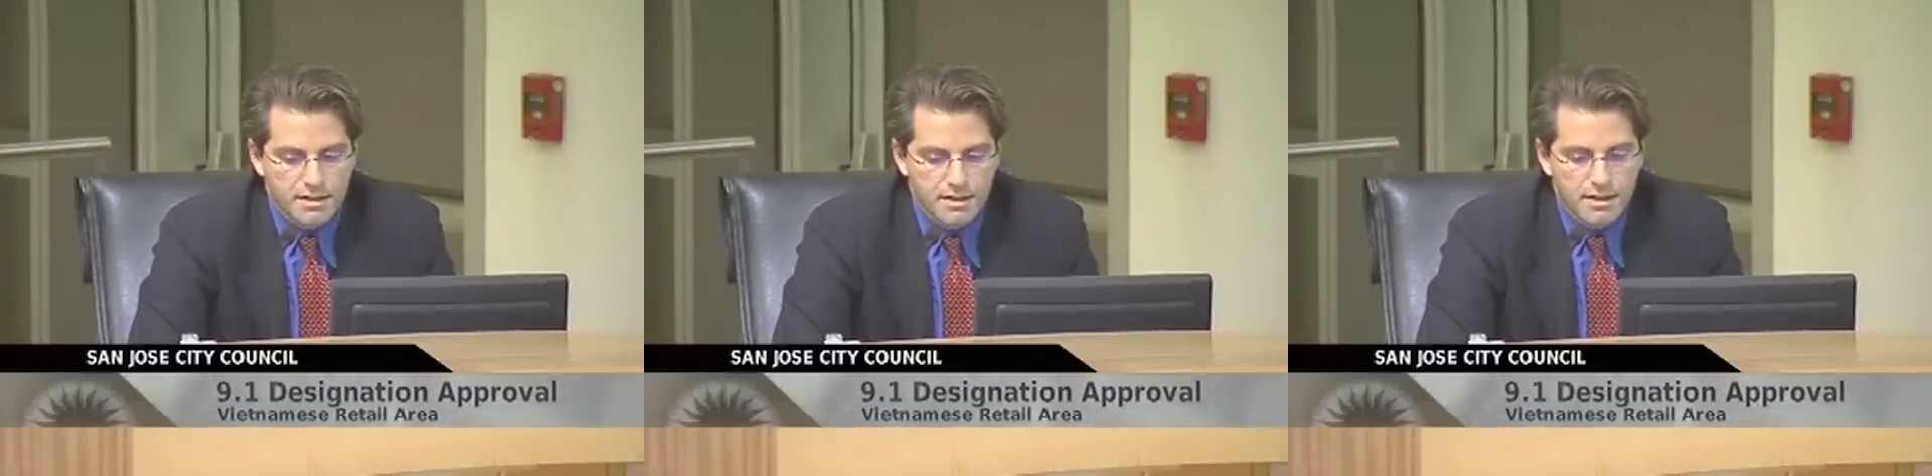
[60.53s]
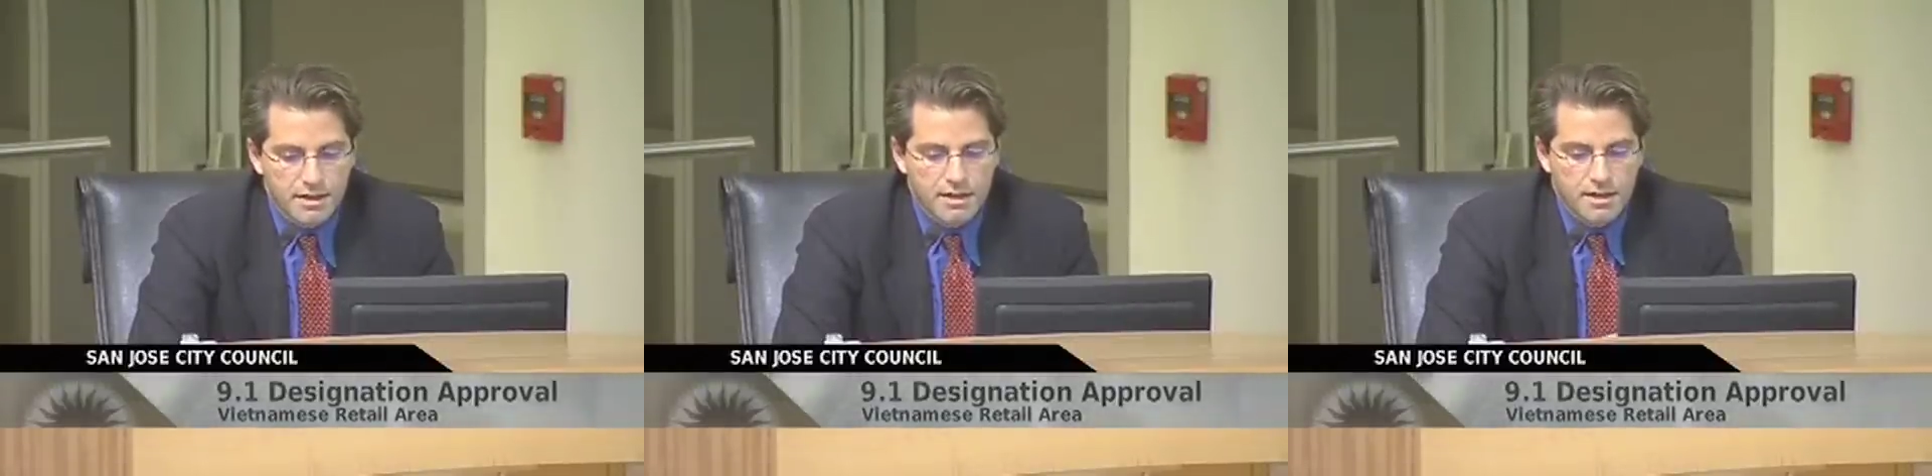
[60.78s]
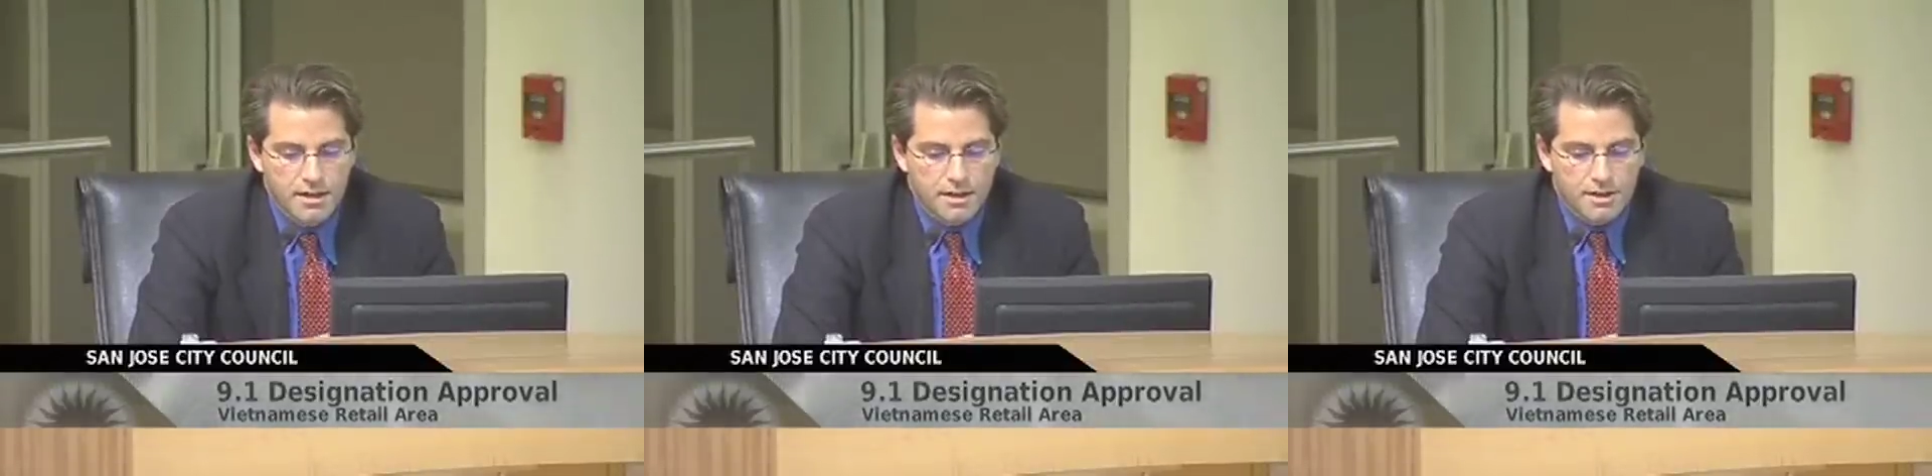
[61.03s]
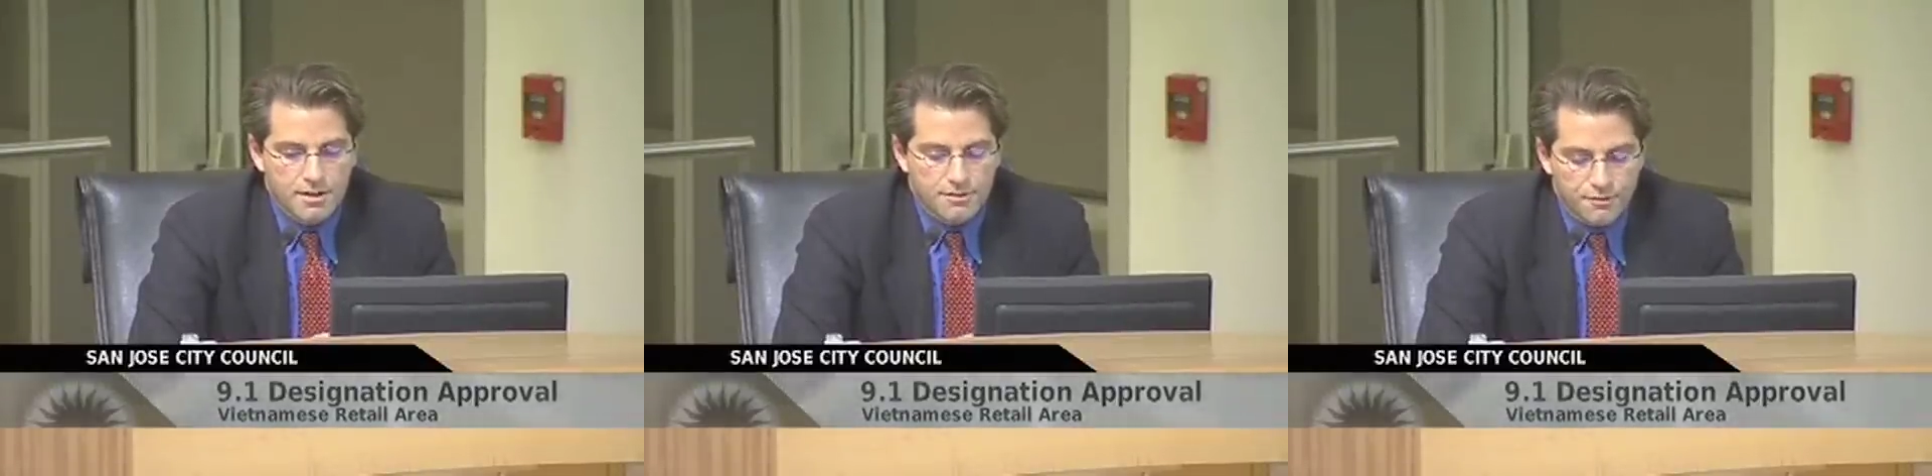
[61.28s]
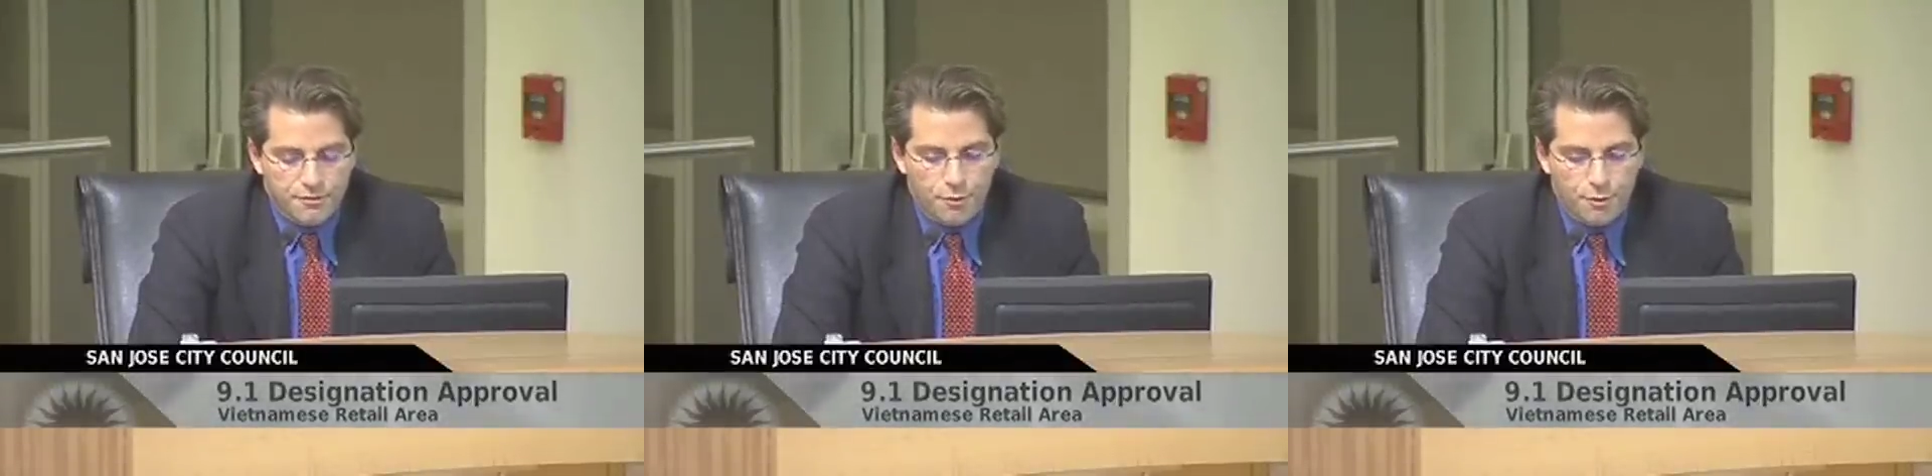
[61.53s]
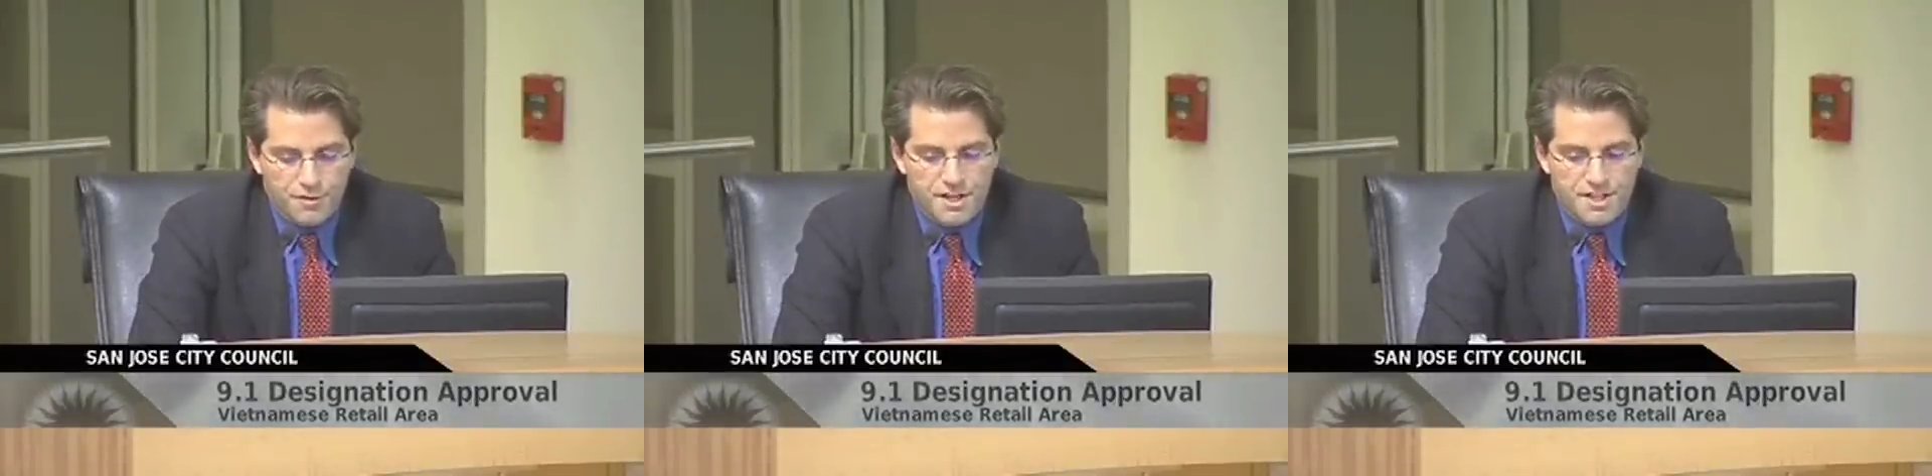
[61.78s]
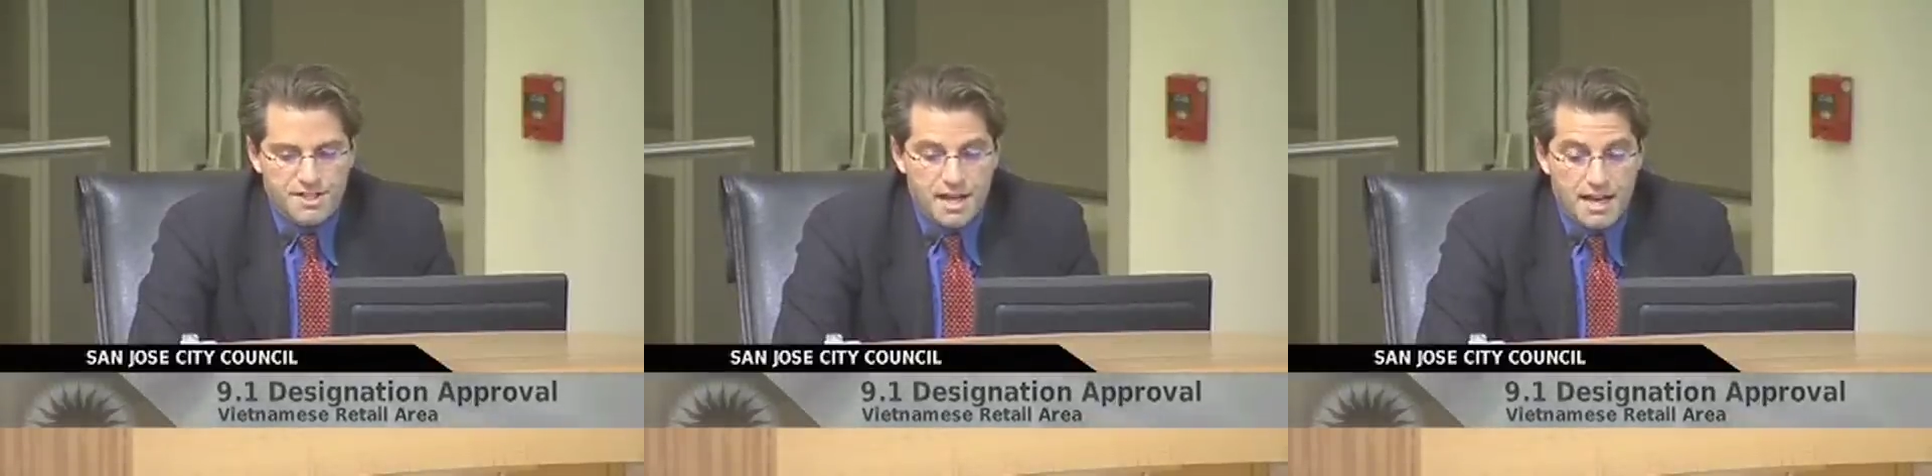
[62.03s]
for